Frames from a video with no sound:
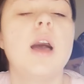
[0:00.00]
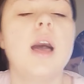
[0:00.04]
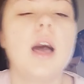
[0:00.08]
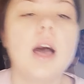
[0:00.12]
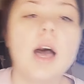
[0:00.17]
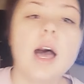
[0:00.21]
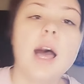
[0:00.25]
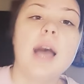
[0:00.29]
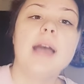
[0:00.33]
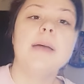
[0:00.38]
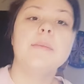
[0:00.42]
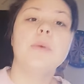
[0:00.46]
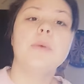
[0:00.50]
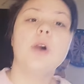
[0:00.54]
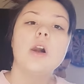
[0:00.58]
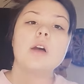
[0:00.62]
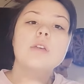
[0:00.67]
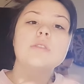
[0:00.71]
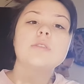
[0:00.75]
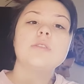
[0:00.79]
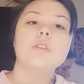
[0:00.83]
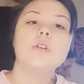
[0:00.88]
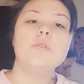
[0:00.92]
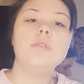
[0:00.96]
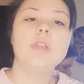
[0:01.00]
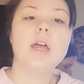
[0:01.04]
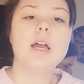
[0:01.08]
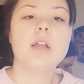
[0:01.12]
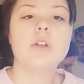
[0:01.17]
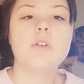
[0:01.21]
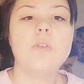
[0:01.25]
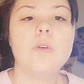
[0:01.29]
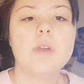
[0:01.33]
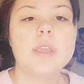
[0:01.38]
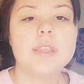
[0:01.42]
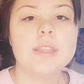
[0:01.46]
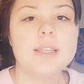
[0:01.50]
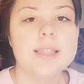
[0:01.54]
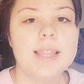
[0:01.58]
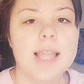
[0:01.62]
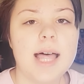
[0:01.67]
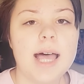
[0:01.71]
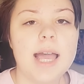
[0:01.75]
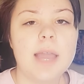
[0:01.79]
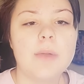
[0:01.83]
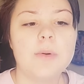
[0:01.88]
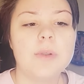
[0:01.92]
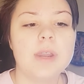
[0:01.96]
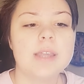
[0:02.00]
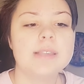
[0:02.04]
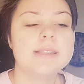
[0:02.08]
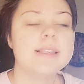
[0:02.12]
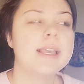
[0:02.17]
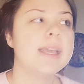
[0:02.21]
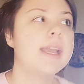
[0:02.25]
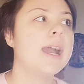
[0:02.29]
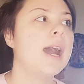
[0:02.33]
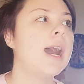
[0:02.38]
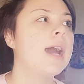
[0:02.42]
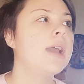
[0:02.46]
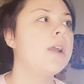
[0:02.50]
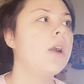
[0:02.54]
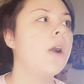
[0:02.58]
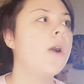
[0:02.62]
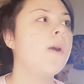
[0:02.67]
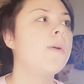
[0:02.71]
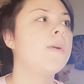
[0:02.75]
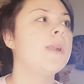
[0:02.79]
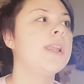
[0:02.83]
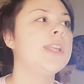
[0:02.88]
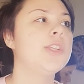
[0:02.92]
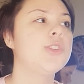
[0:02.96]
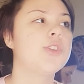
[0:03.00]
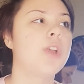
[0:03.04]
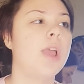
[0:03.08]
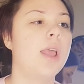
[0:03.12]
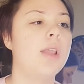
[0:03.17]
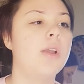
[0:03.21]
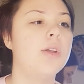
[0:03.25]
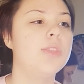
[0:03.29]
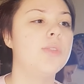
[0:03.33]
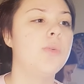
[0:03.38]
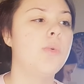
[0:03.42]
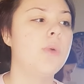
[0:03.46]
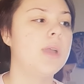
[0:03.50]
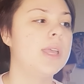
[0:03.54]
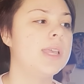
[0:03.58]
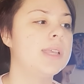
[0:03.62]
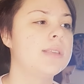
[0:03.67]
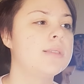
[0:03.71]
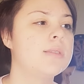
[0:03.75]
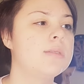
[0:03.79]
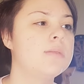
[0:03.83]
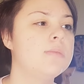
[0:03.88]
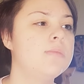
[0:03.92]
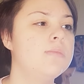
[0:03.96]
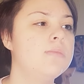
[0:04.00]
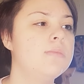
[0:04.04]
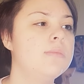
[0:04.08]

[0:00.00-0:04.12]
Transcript: I'm also not going to lie when I say I already tried on the wigs.